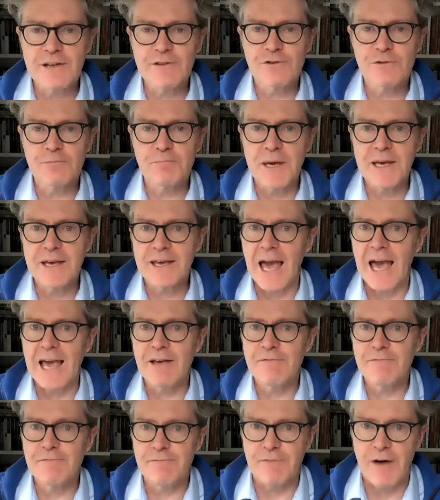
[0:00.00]
speak a
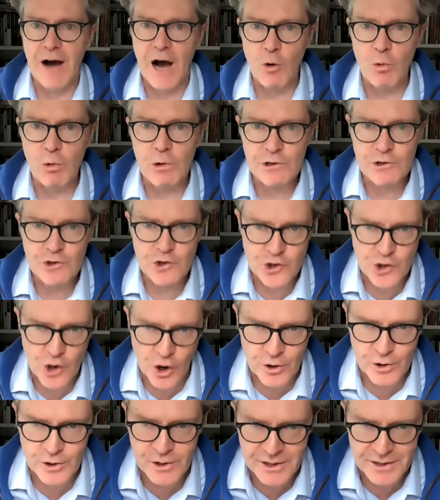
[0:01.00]
foul
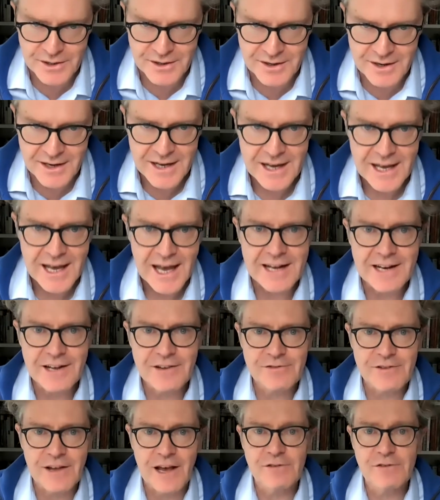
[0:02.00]
jargon, and he
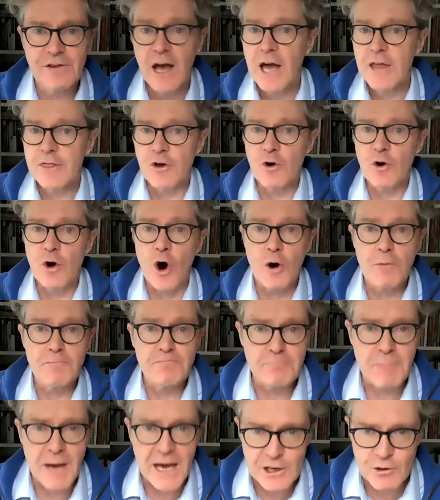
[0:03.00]
says there are
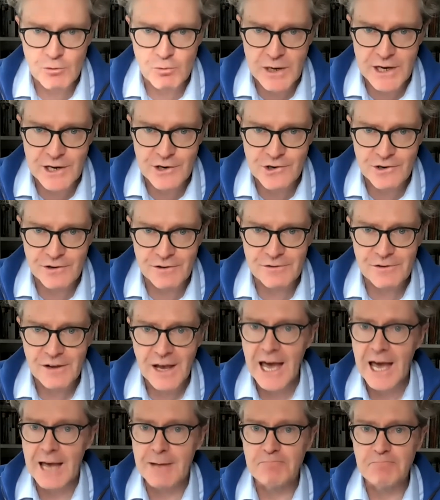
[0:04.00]
many regions
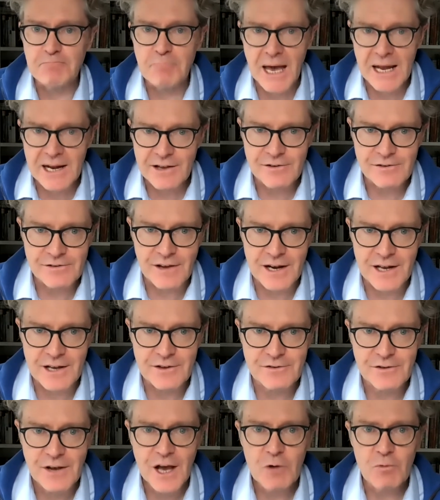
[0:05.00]
and many cities
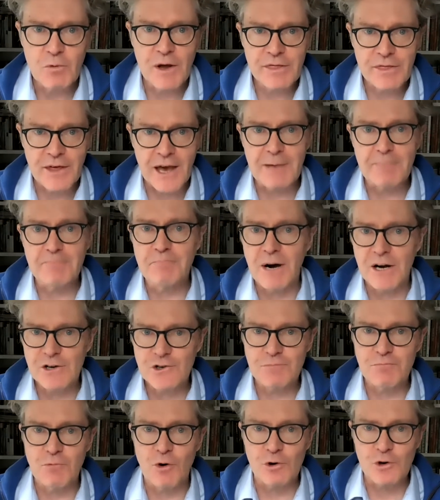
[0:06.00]
with a much
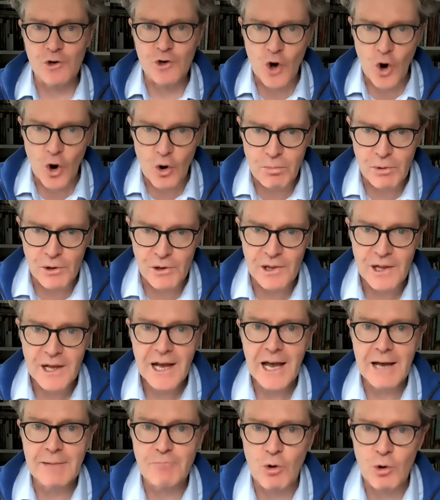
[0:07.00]
more noble
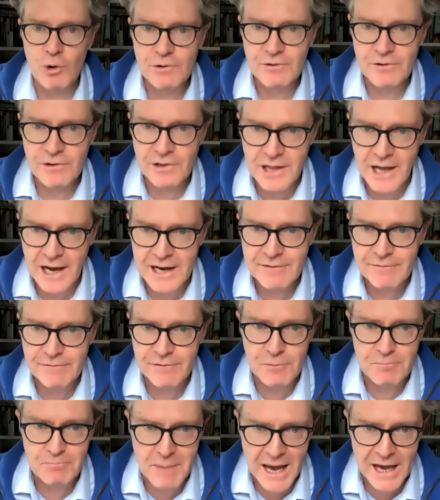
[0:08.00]
and more delightful
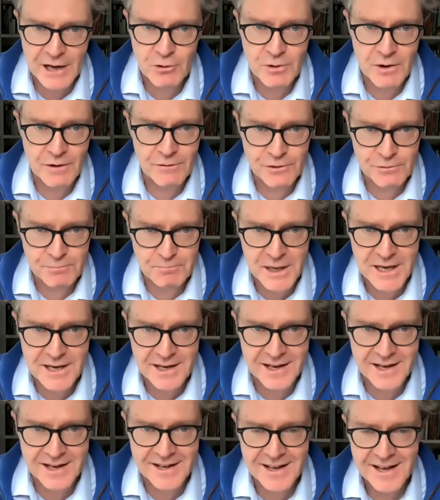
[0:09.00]
manner of
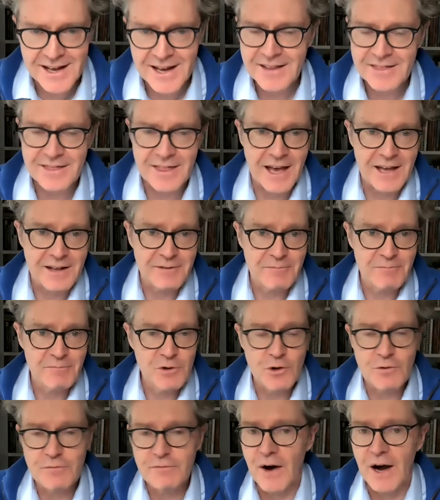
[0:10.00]
speaking than
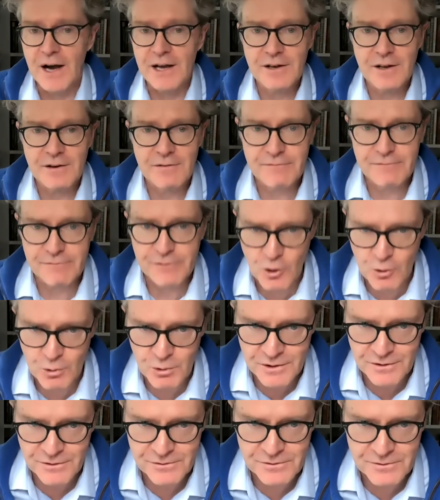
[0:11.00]
you find in
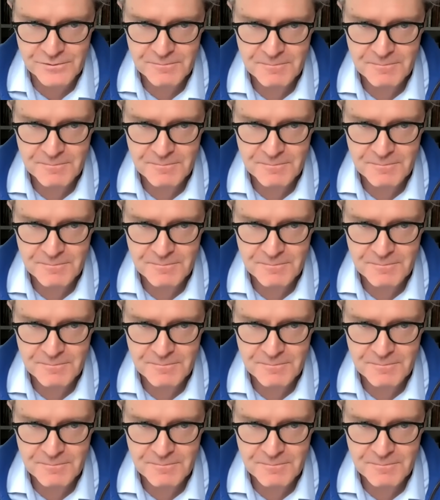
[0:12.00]
Florence.